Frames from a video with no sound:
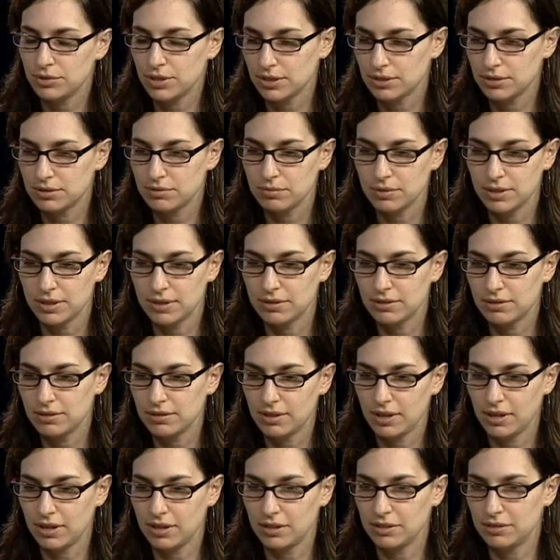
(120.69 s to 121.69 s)
just with,
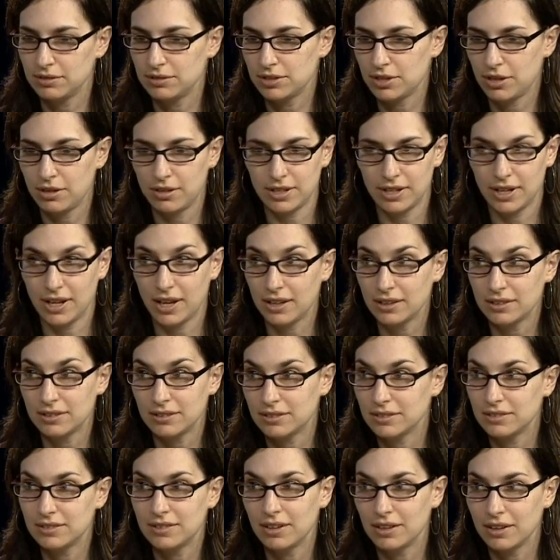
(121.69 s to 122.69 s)
sorry to get
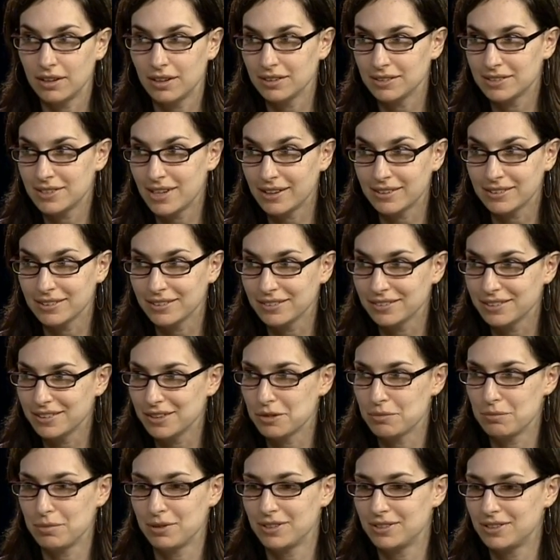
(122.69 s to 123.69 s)
technical
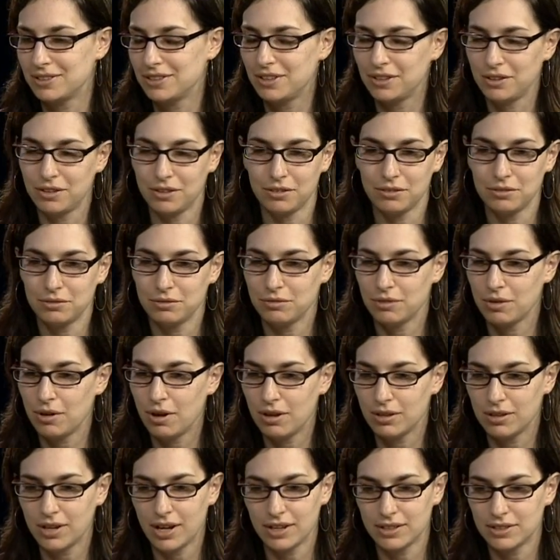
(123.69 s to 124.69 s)
here, but you know,
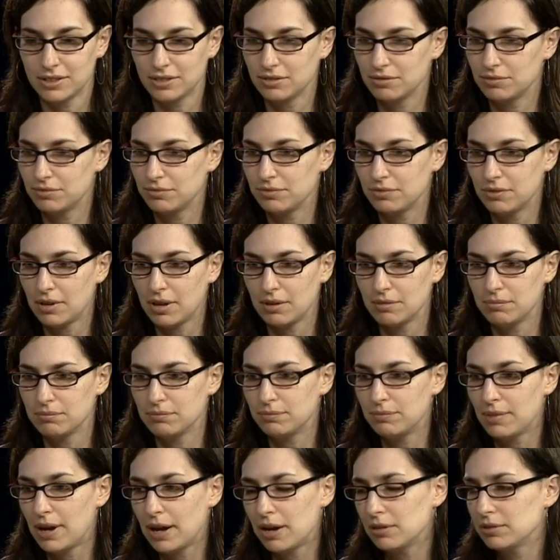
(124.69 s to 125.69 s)
all kinds of
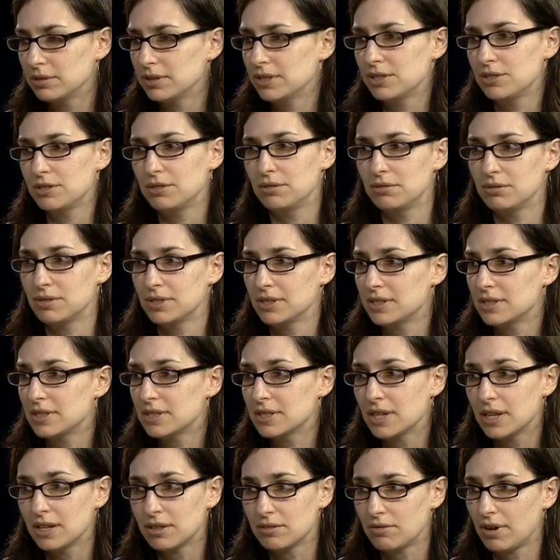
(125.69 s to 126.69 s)
bowel issues and
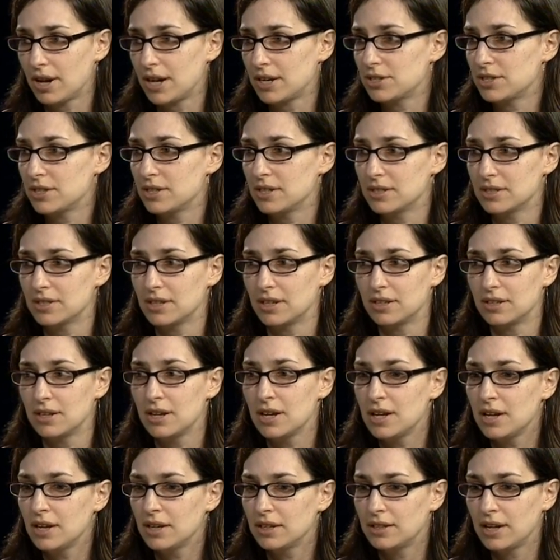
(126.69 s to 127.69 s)
skin rashes and
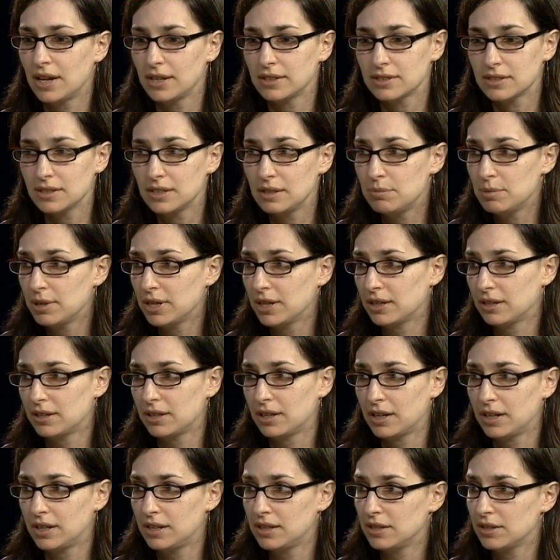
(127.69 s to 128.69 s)
not sleeping at
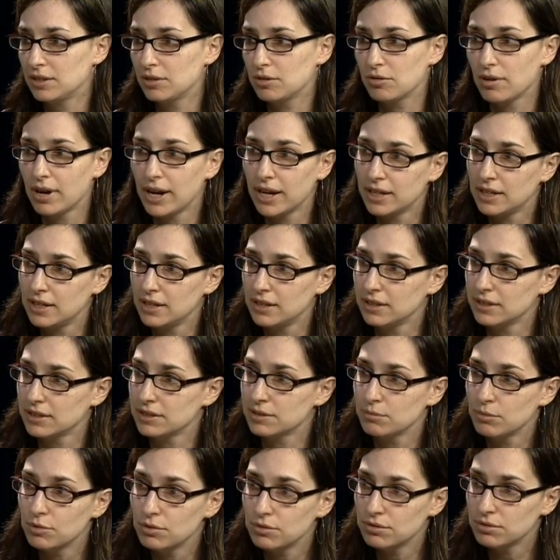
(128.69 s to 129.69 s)
night and
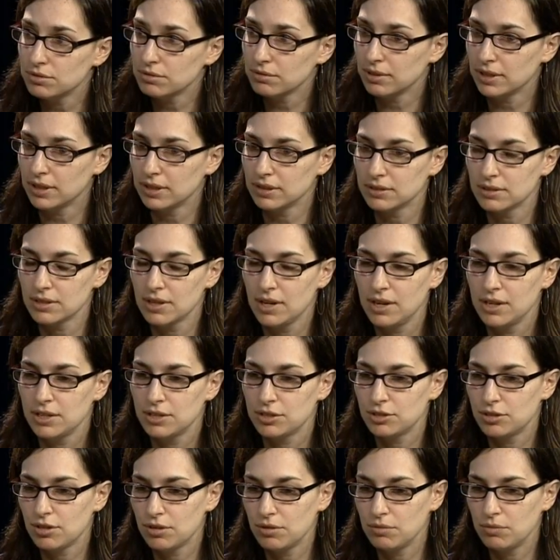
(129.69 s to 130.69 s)
crankiness, mood swings.
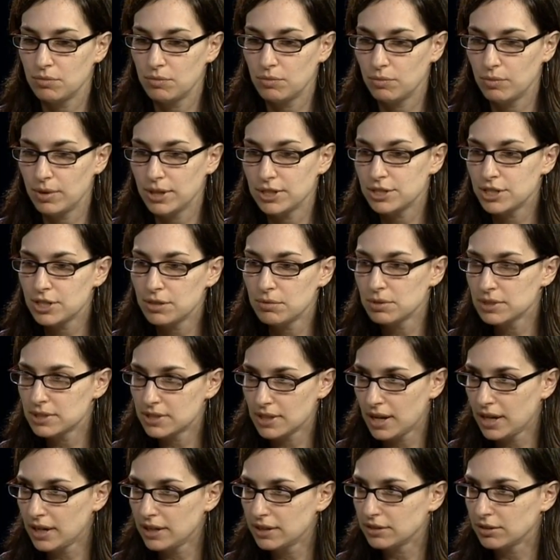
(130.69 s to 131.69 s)
So when she was
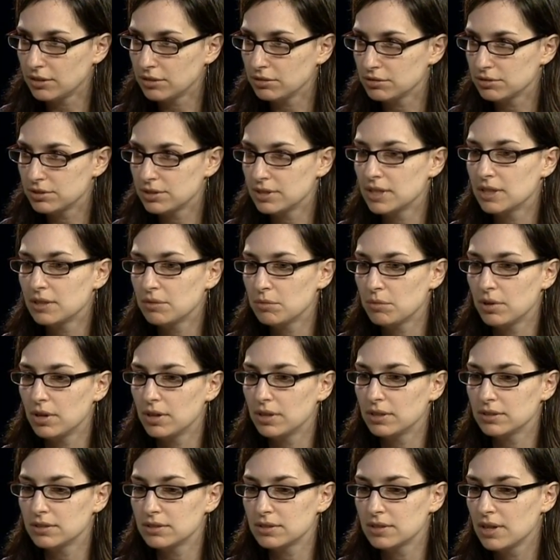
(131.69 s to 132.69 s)
diagnosed, it
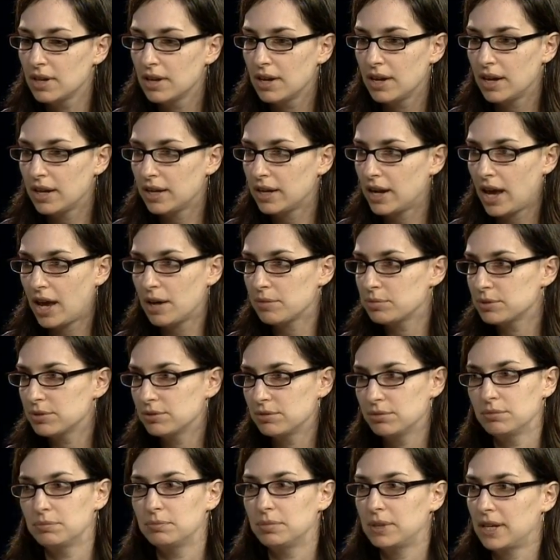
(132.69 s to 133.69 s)
was an
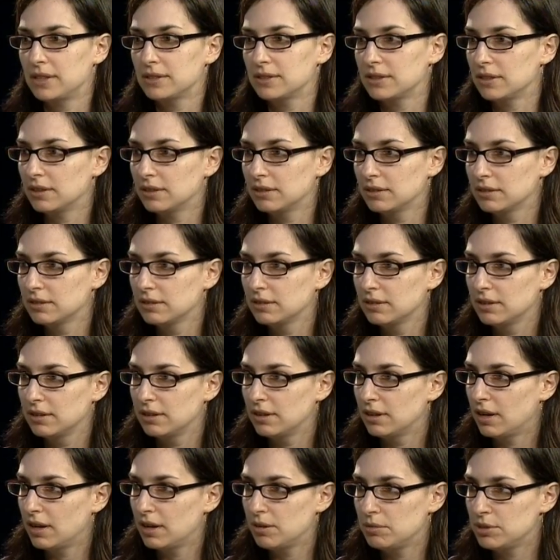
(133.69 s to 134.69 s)
absolute blessing.
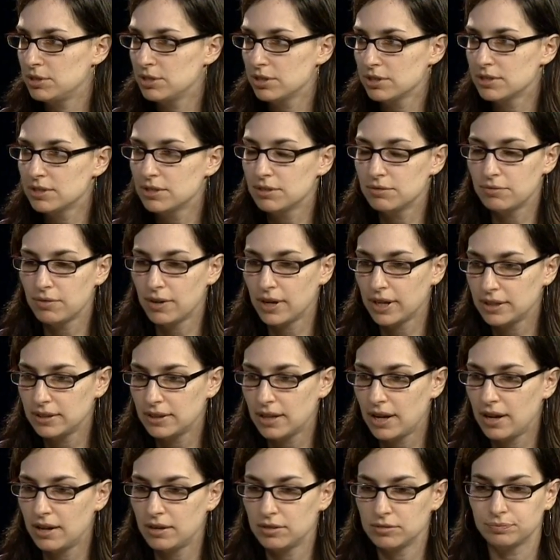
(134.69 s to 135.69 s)
I mean, just to
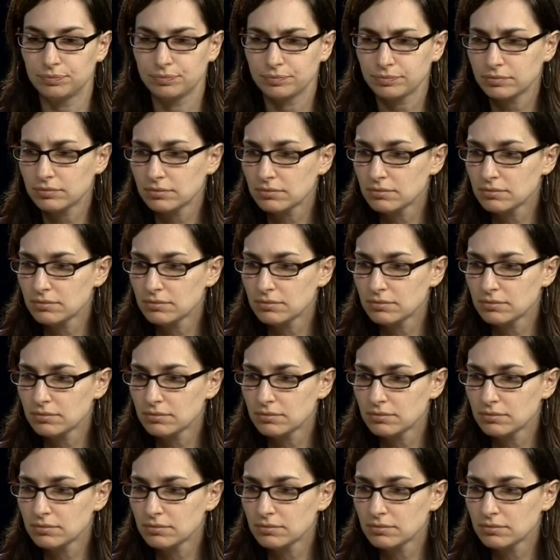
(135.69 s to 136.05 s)
find out